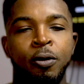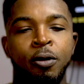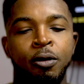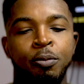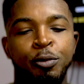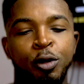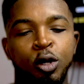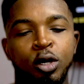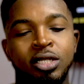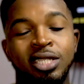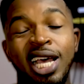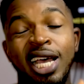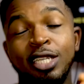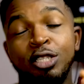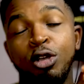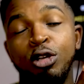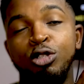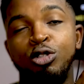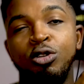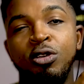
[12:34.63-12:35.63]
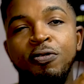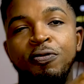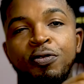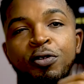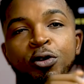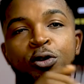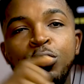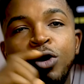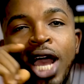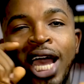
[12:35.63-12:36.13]
because that is going to give
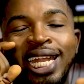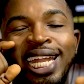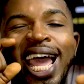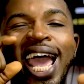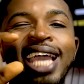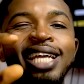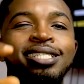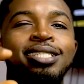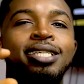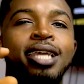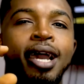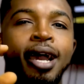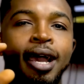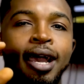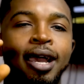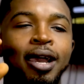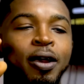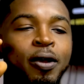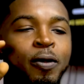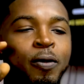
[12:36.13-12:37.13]
you an idea